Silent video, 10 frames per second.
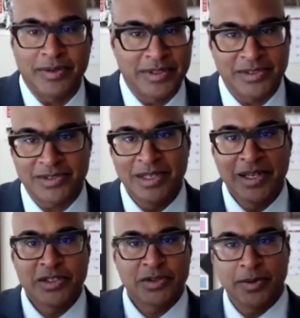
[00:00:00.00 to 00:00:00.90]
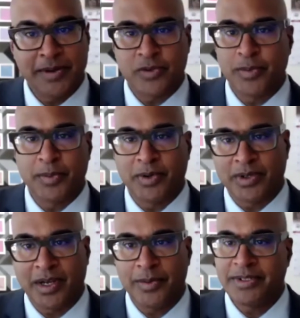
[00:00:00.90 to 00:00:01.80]
Because so many times where people are
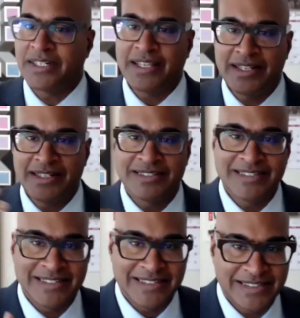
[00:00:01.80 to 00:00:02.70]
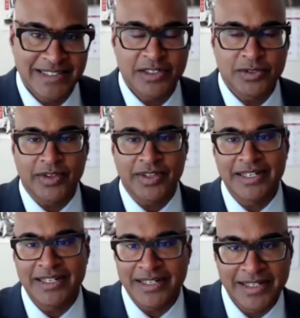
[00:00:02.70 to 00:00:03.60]
commenting, they didn't see the trial, they
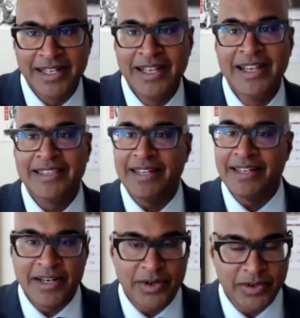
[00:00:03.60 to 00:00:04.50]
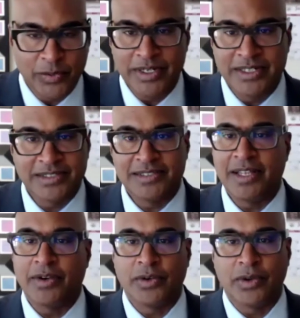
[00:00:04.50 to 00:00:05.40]
didn't hear the witnesses,
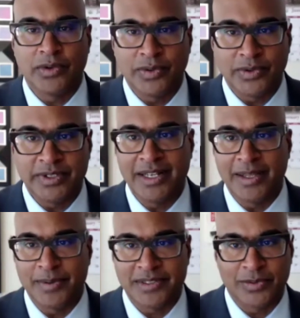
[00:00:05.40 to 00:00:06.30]
they don't know the full dynamics.